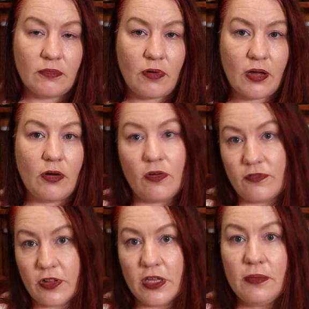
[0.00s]
Right,
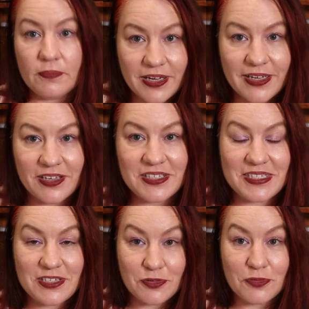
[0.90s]
hopefully you're
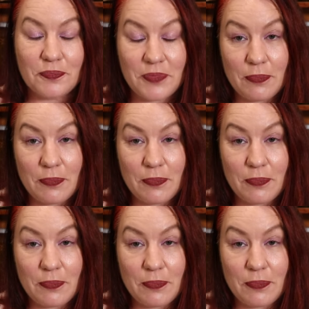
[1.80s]
still